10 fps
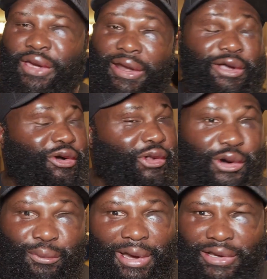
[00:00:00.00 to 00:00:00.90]
knuckle,
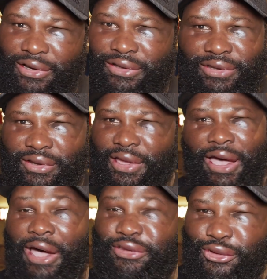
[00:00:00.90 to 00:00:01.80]
oh my God.
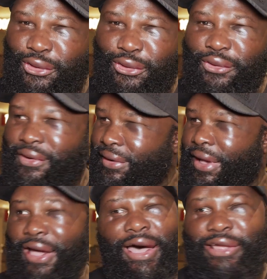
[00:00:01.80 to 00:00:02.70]
I didn't
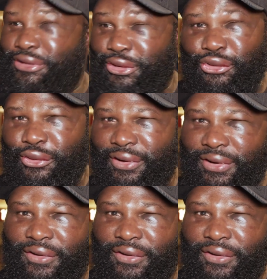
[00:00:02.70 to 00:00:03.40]
know.